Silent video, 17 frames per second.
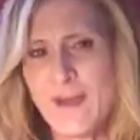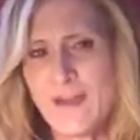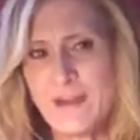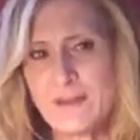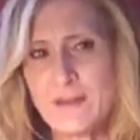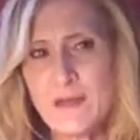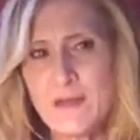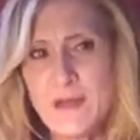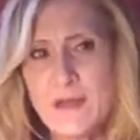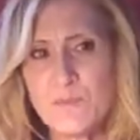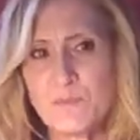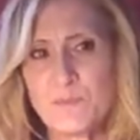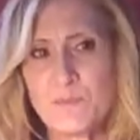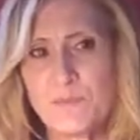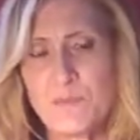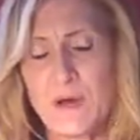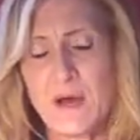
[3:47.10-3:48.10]
weight.
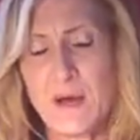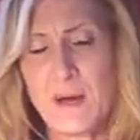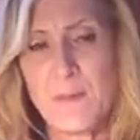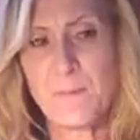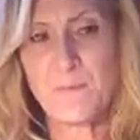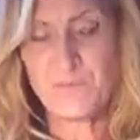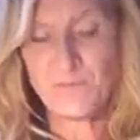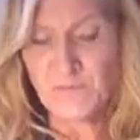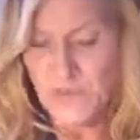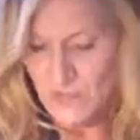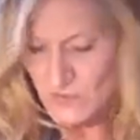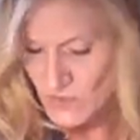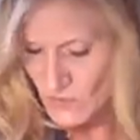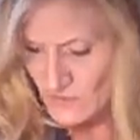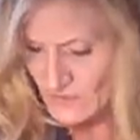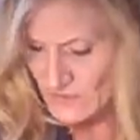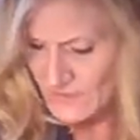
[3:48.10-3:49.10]

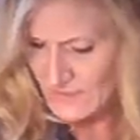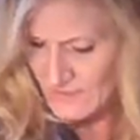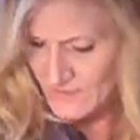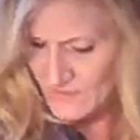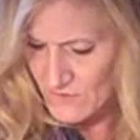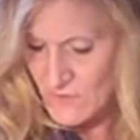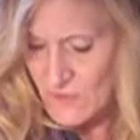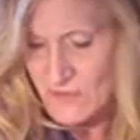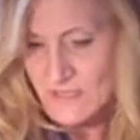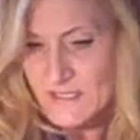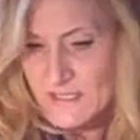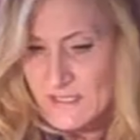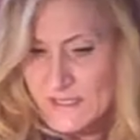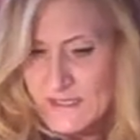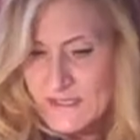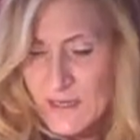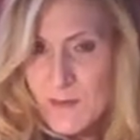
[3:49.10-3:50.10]
Your liver
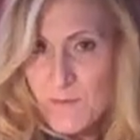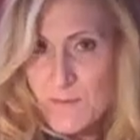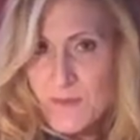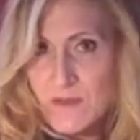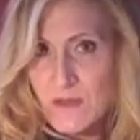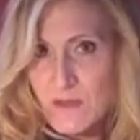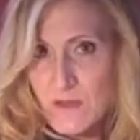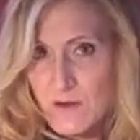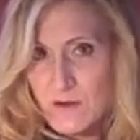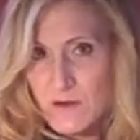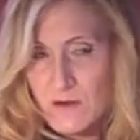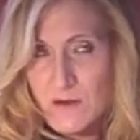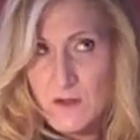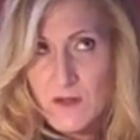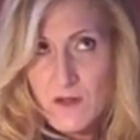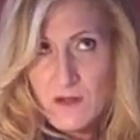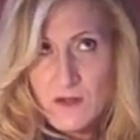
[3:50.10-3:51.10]
sits up
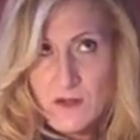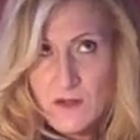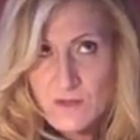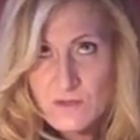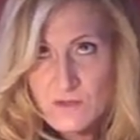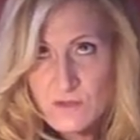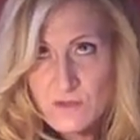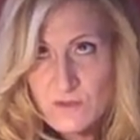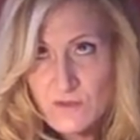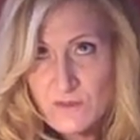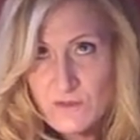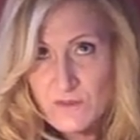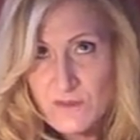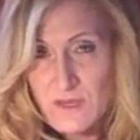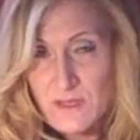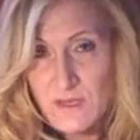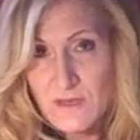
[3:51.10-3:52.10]
here
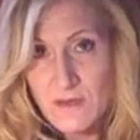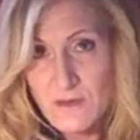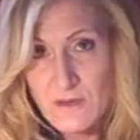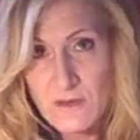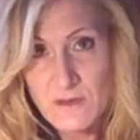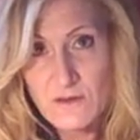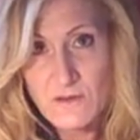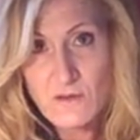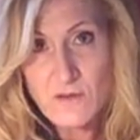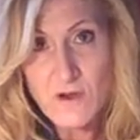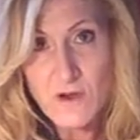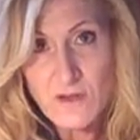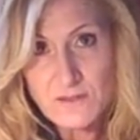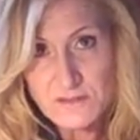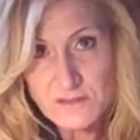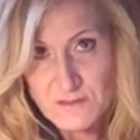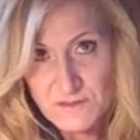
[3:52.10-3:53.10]
under the
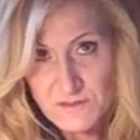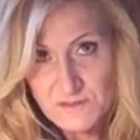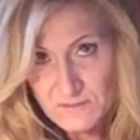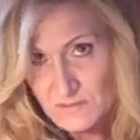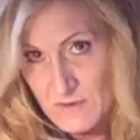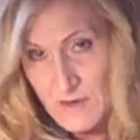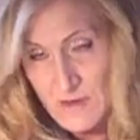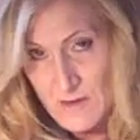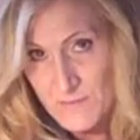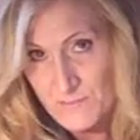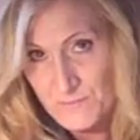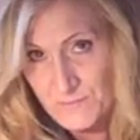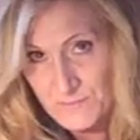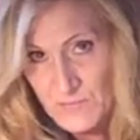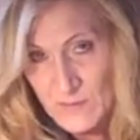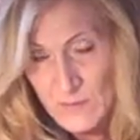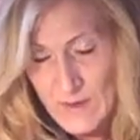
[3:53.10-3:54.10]
intercostal,
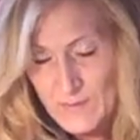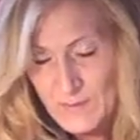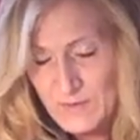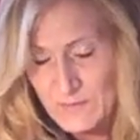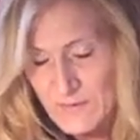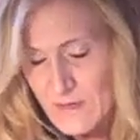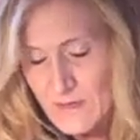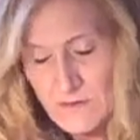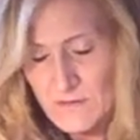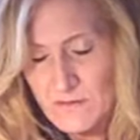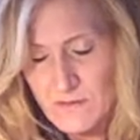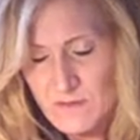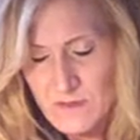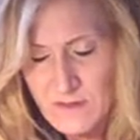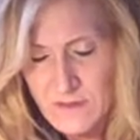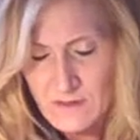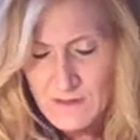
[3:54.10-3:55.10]
right under
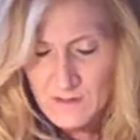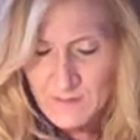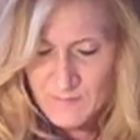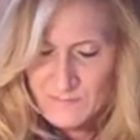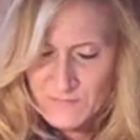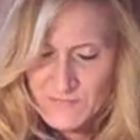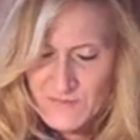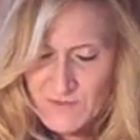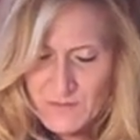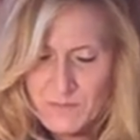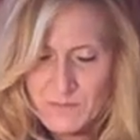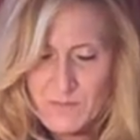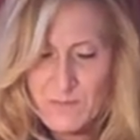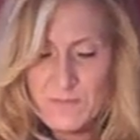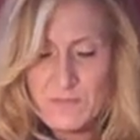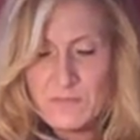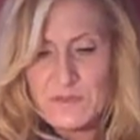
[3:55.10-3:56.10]
the
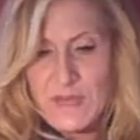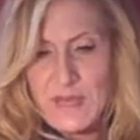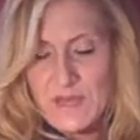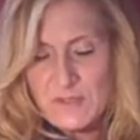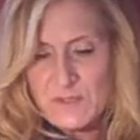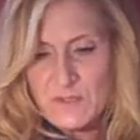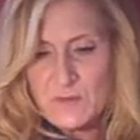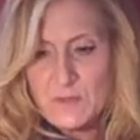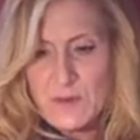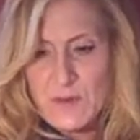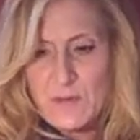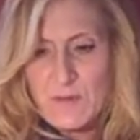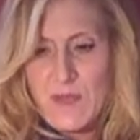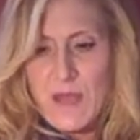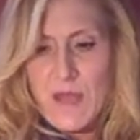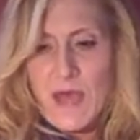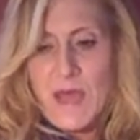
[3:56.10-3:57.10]
last
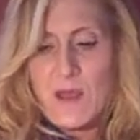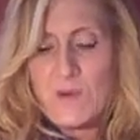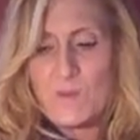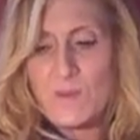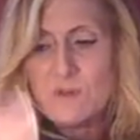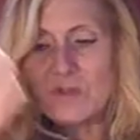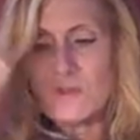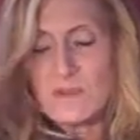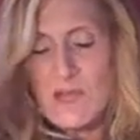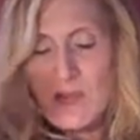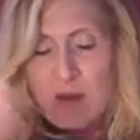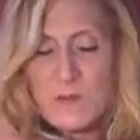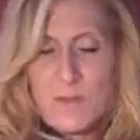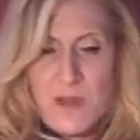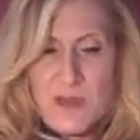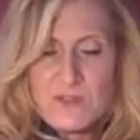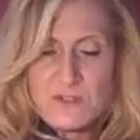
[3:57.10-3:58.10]
rib. And when you lay
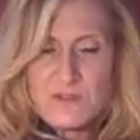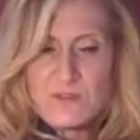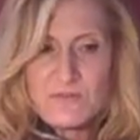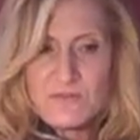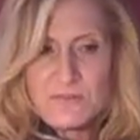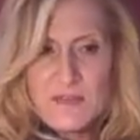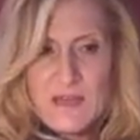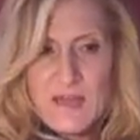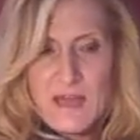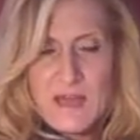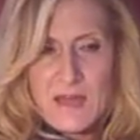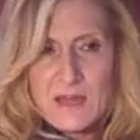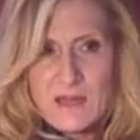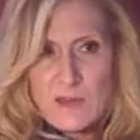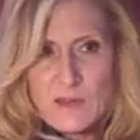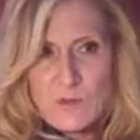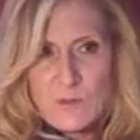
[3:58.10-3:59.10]
your patient
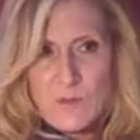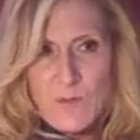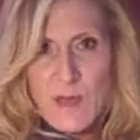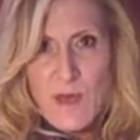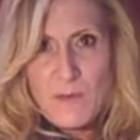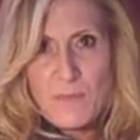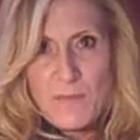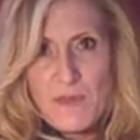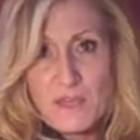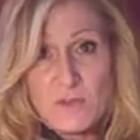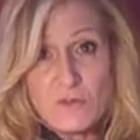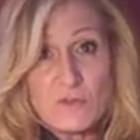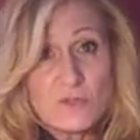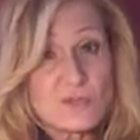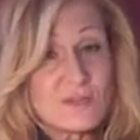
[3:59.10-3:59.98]
flat and you palpate, you